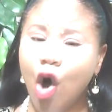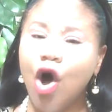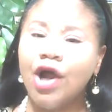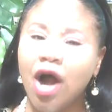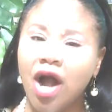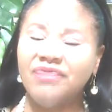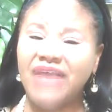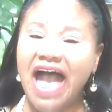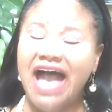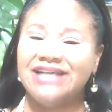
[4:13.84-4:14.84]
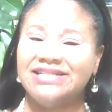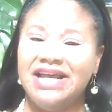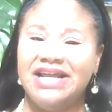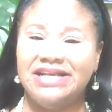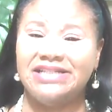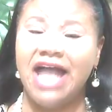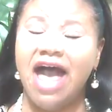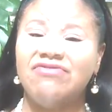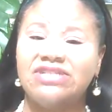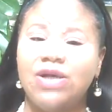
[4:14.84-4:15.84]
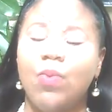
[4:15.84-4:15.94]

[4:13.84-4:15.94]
on earth as it is in heaven.